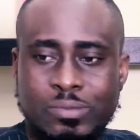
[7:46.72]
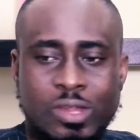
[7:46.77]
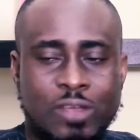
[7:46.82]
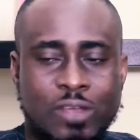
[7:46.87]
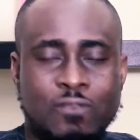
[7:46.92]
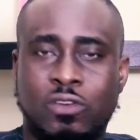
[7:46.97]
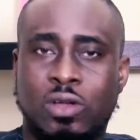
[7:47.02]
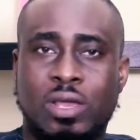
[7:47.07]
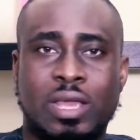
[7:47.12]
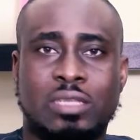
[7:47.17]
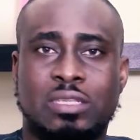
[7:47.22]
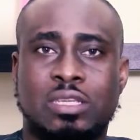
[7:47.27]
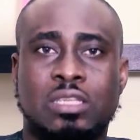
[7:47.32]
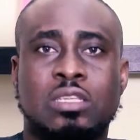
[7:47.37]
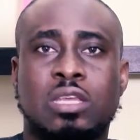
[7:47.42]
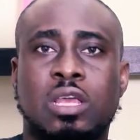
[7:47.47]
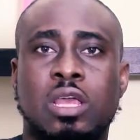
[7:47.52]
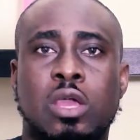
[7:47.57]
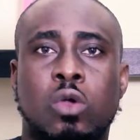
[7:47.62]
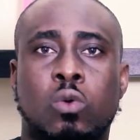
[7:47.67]
Forget it.
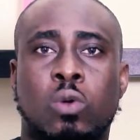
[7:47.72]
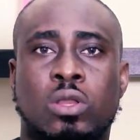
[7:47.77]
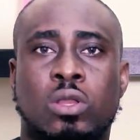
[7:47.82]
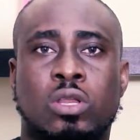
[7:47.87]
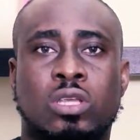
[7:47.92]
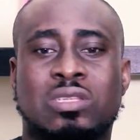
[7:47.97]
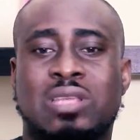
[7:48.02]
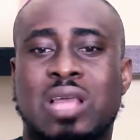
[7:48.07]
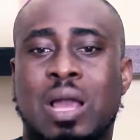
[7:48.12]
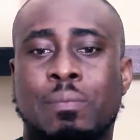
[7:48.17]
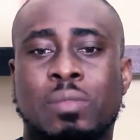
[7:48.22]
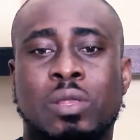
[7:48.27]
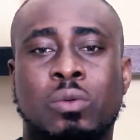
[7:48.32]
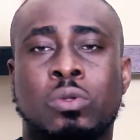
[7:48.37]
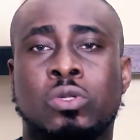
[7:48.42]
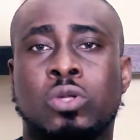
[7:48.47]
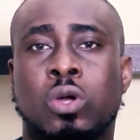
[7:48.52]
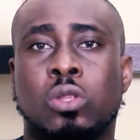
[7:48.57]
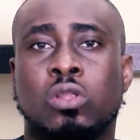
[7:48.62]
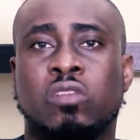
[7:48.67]
We're just gambling
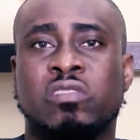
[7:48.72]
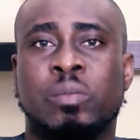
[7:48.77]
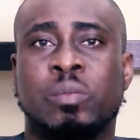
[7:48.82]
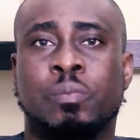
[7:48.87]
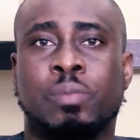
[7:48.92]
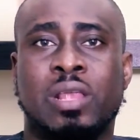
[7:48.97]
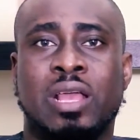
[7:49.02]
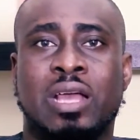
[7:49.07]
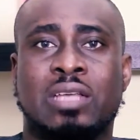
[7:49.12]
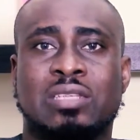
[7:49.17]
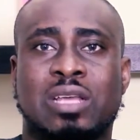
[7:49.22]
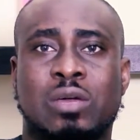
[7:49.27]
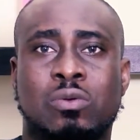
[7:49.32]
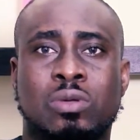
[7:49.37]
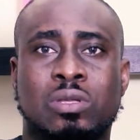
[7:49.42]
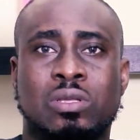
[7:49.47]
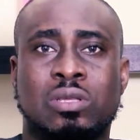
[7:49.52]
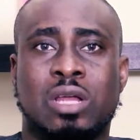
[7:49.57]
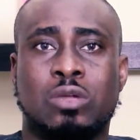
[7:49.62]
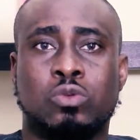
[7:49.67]
with all of the players
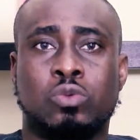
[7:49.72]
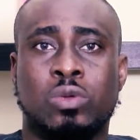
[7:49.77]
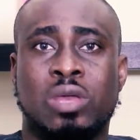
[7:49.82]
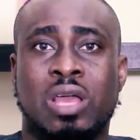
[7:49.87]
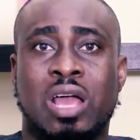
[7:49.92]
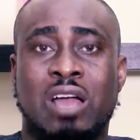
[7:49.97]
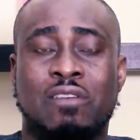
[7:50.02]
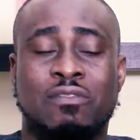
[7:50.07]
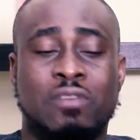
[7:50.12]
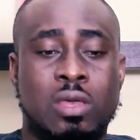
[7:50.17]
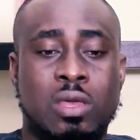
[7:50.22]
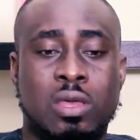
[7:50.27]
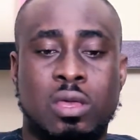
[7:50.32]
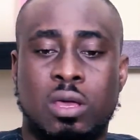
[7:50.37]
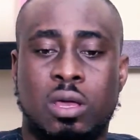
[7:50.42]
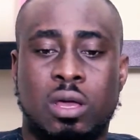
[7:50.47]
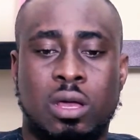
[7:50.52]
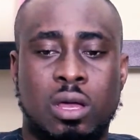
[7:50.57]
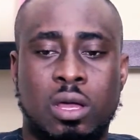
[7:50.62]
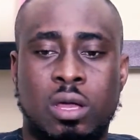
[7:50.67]
that we have.
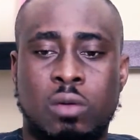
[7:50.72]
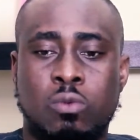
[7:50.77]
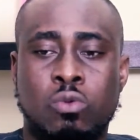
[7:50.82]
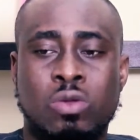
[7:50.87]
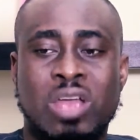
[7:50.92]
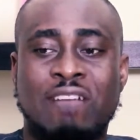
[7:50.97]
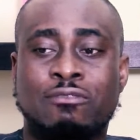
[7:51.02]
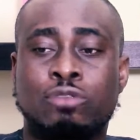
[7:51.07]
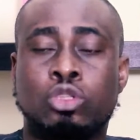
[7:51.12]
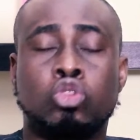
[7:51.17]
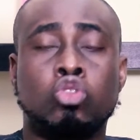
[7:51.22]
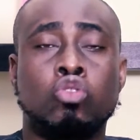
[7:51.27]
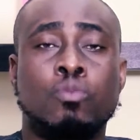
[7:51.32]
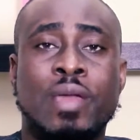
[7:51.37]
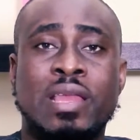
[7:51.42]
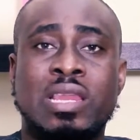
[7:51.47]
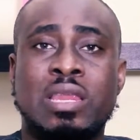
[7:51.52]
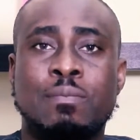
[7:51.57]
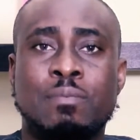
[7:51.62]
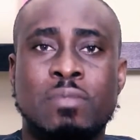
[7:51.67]
We have too
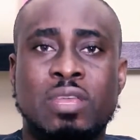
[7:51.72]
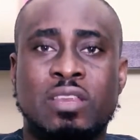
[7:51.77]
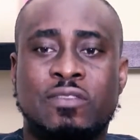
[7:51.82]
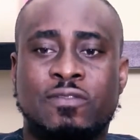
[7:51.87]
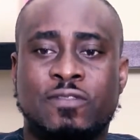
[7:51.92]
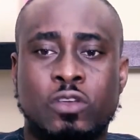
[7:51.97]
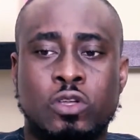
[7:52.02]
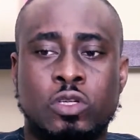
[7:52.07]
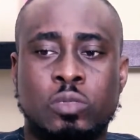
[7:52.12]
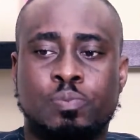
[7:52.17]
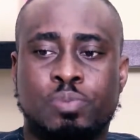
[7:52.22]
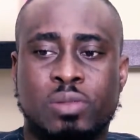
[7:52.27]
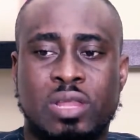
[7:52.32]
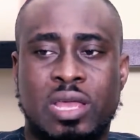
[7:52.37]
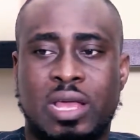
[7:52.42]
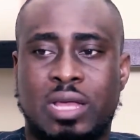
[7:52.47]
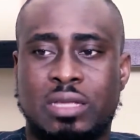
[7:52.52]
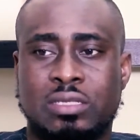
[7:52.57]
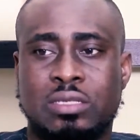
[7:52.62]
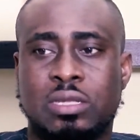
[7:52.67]
many midfield
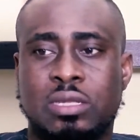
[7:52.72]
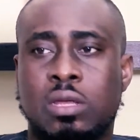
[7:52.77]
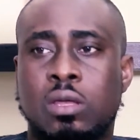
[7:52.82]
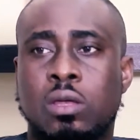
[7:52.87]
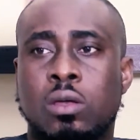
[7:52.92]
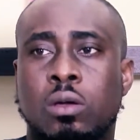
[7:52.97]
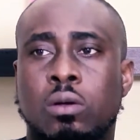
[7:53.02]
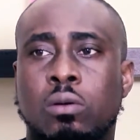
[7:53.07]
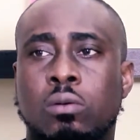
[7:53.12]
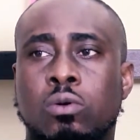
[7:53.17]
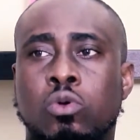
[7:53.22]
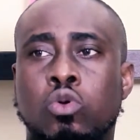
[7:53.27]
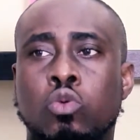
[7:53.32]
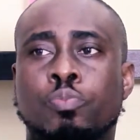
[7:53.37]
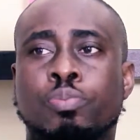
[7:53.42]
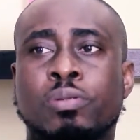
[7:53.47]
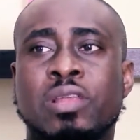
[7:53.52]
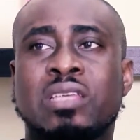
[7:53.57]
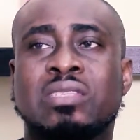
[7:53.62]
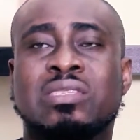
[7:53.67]
players who
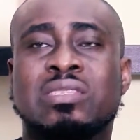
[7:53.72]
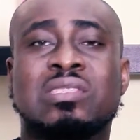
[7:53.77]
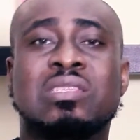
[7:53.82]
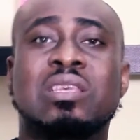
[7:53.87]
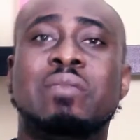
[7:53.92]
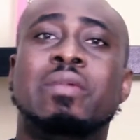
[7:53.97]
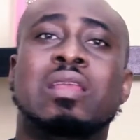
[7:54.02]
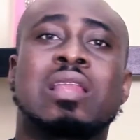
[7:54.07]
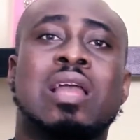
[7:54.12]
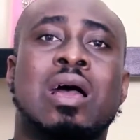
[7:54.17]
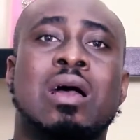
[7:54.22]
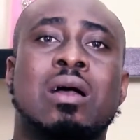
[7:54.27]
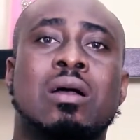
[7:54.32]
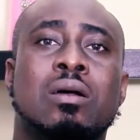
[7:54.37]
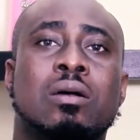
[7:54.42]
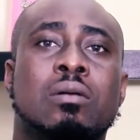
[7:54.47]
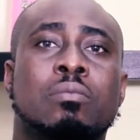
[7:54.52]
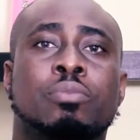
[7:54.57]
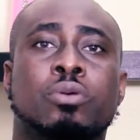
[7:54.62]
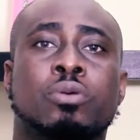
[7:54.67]
play similar
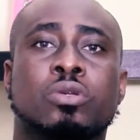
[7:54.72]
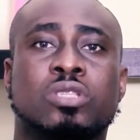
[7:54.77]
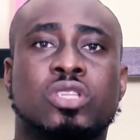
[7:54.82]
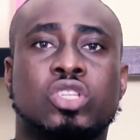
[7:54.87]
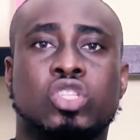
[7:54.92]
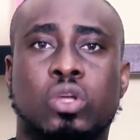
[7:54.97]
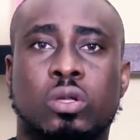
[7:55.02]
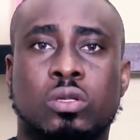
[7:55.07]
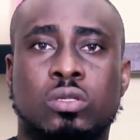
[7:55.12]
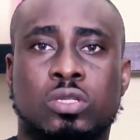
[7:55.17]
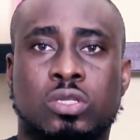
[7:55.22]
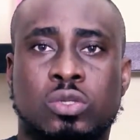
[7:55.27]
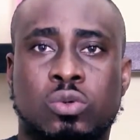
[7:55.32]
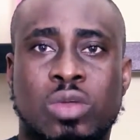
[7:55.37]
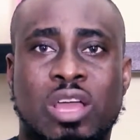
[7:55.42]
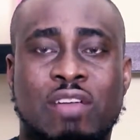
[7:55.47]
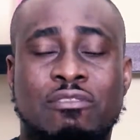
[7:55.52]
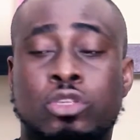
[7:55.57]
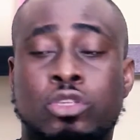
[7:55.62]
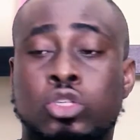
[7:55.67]
positions. We
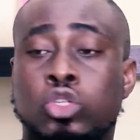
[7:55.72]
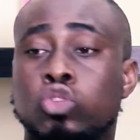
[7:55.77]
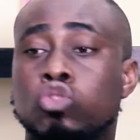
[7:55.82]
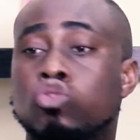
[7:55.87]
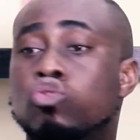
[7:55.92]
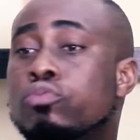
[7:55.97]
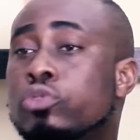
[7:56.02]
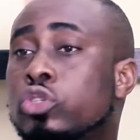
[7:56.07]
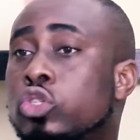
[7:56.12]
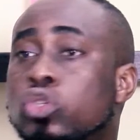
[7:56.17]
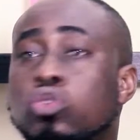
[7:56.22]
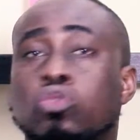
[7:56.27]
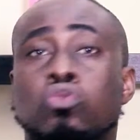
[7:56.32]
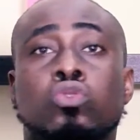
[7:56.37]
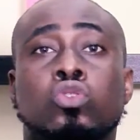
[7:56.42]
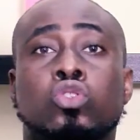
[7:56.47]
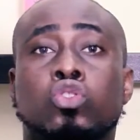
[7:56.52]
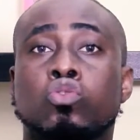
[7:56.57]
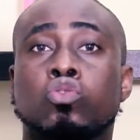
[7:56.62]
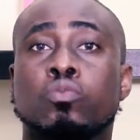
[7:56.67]
have too
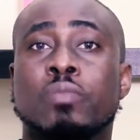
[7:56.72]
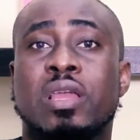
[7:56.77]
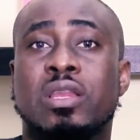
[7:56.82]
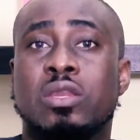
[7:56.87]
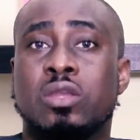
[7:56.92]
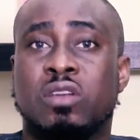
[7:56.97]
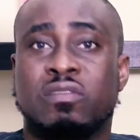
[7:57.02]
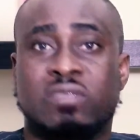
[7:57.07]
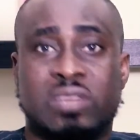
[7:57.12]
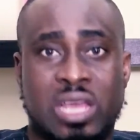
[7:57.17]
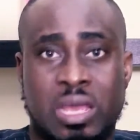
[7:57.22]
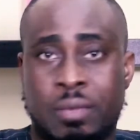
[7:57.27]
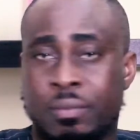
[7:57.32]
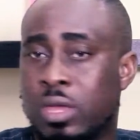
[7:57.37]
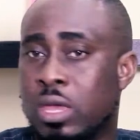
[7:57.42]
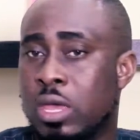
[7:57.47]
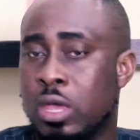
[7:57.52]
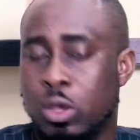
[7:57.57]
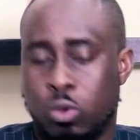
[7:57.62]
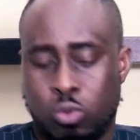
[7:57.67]
many of them.
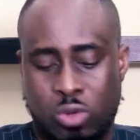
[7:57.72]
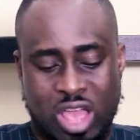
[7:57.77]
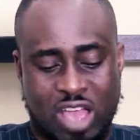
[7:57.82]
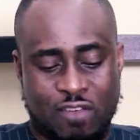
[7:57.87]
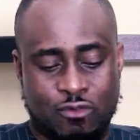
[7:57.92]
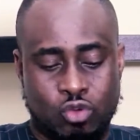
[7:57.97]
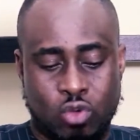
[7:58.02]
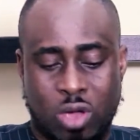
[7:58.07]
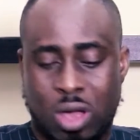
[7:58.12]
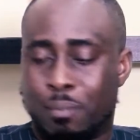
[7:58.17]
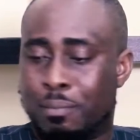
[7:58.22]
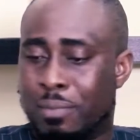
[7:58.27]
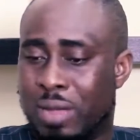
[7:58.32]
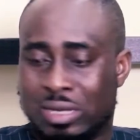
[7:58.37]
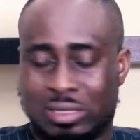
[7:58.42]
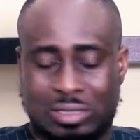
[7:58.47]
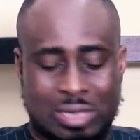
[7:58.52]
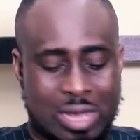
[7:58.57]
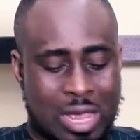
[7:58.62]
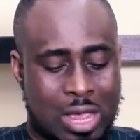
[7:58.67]
We have Juan
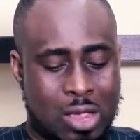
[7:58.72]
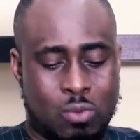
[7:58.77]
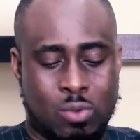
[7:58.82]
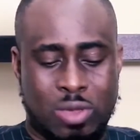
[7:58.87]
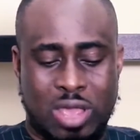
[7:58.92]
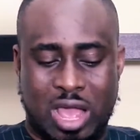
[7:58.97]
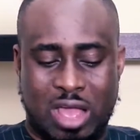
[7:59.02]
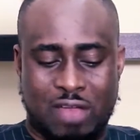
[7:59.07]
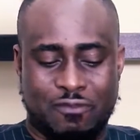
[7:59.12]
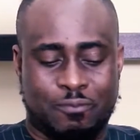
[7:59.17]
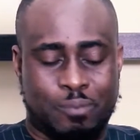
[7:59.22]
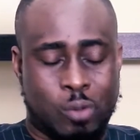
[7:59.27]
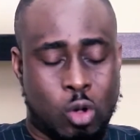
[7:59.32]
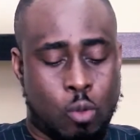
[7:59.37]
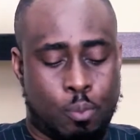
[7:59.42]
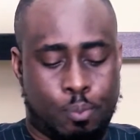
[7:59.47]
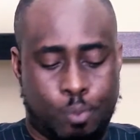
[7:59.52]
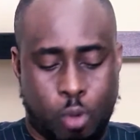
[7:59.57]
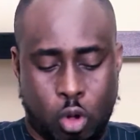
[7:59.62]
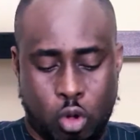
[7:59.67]
Mata, we have
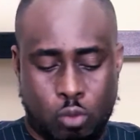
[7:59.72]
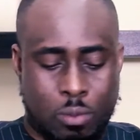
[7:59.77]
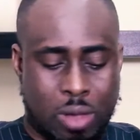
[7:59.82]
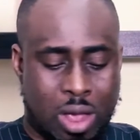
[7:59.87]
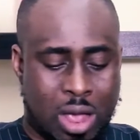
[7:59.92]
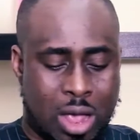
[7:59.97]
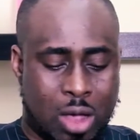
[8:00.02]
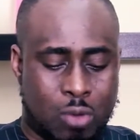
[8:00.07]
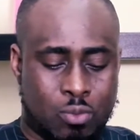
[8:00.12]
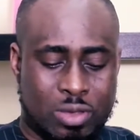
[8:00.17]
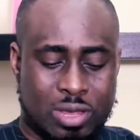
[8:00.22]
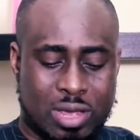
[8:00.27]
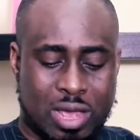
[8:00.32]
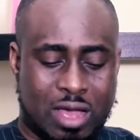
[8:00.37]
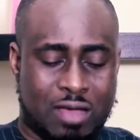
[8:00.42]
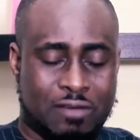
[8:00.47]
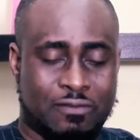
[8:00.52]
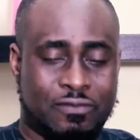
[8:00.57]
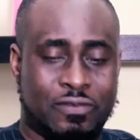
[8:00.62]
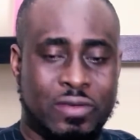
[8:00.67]
Paul Pogba, we
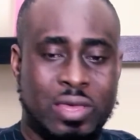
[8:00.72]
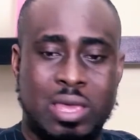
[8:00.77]
have